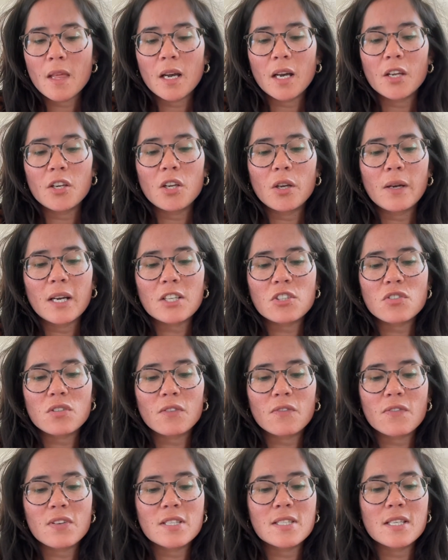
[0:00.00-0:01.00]
I know
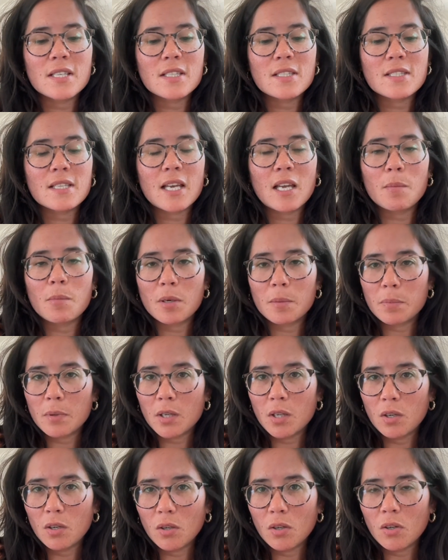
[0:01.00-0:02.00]
astrophysics came up
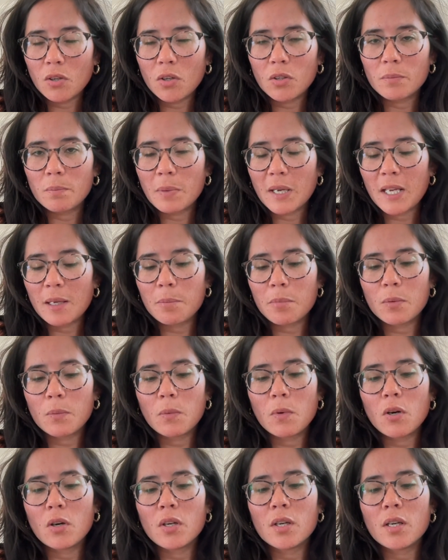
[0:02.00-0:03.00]
a lot on paper
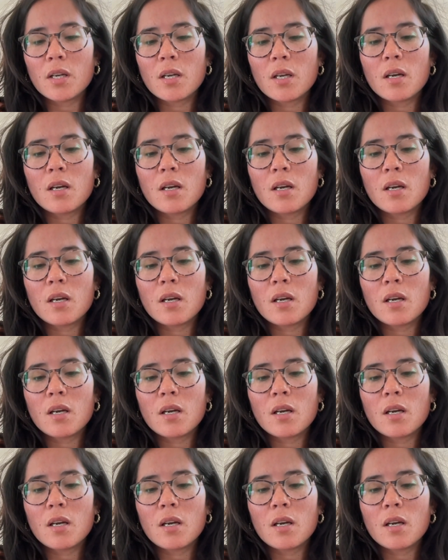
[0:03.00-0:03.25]
one.